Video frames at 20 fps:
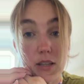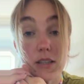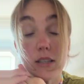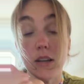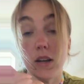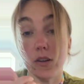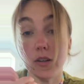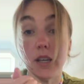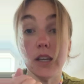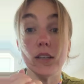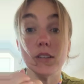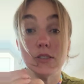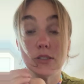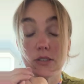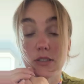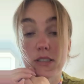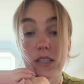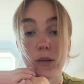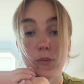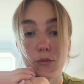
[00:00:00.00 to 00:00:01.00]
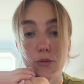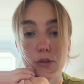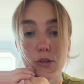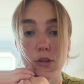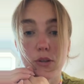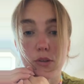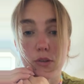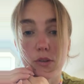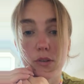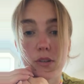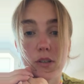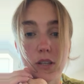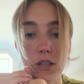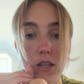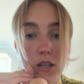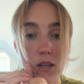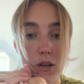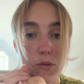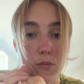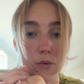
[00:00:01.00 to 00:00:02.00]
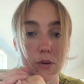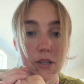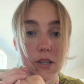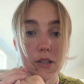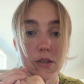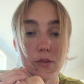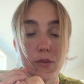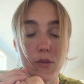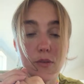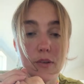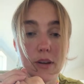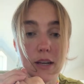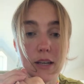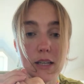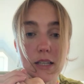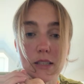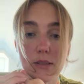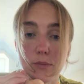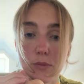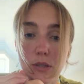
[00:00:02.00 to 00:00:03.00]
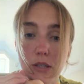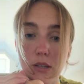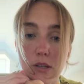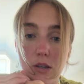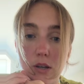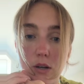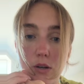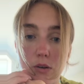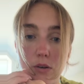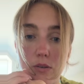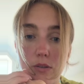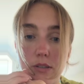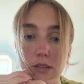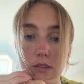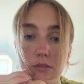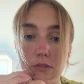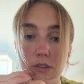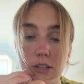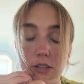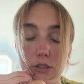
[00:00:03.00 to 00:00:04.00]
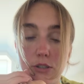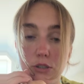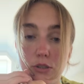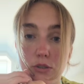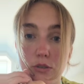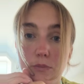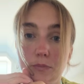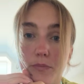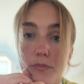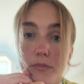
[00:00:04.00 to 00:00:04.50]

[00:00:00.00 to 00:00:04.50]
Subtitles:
Okay, so same for you. 1 out of 3, that's pretty low, that ratio.